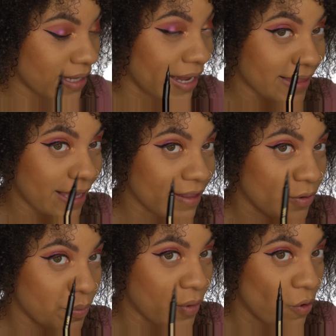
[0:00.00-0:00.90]
like that
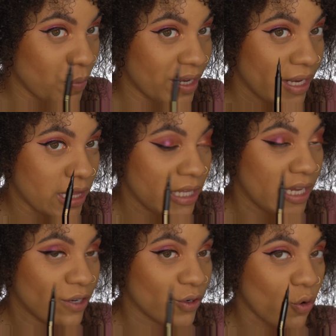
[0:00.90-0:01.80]
little moment in
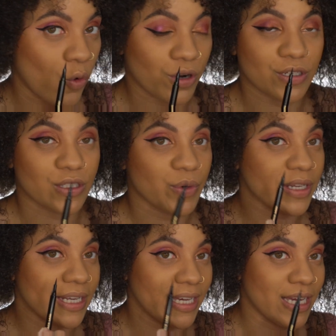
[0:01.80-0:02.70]
the inner corner. So
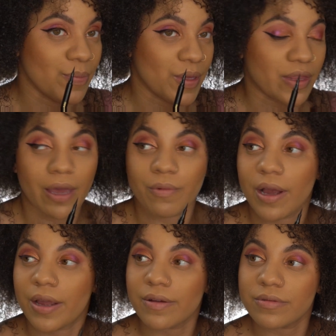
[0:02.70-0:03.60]
we're going to keep it that
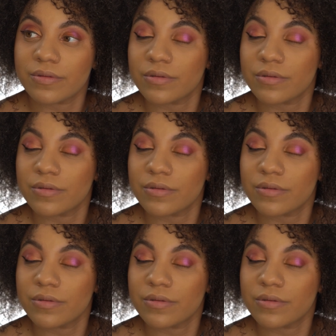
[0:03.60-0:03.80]
way.